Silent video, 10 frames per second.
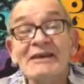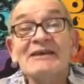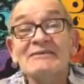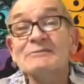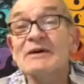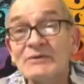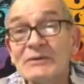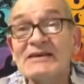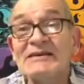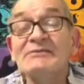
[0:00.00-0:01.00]
is by
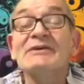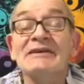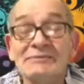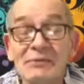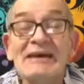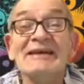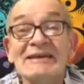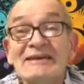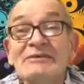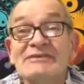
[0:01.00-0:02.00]

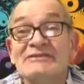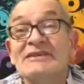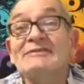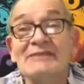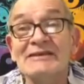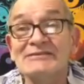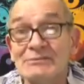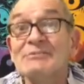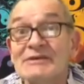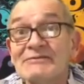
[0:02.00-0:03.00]
willingly receiving
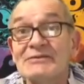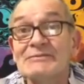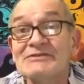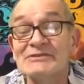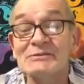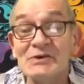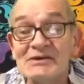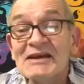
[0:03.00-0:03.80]
something from someone.